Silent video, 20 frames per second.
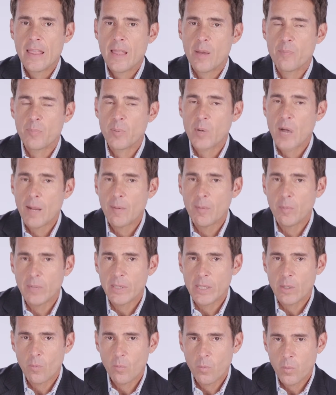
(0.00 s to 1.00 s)
that
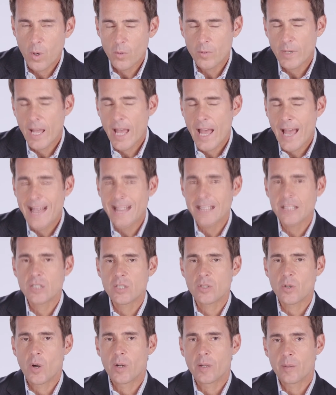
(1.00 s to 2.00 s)
probably won't add
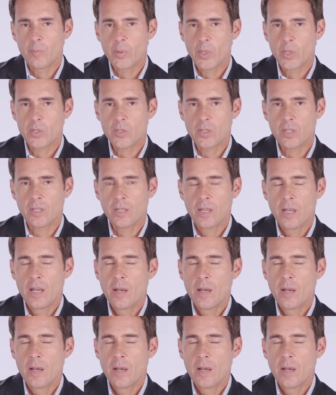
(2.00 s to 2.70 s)
starting pitching,